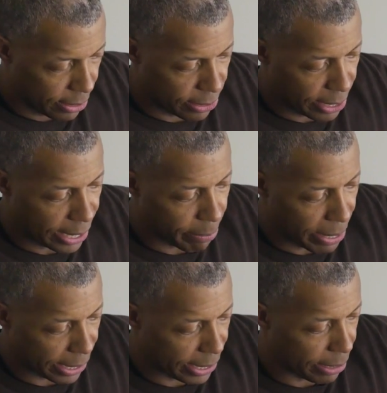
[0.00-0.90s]
slide it
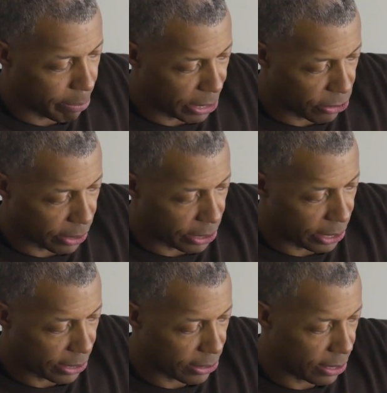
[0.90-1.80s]
back in, make sure it
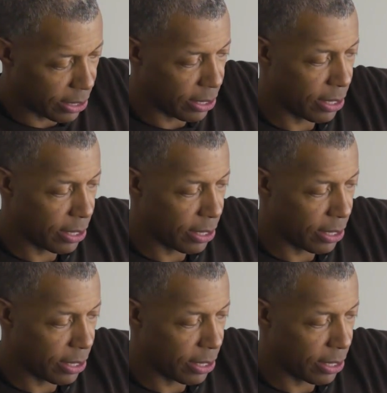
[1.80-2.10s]
clicks,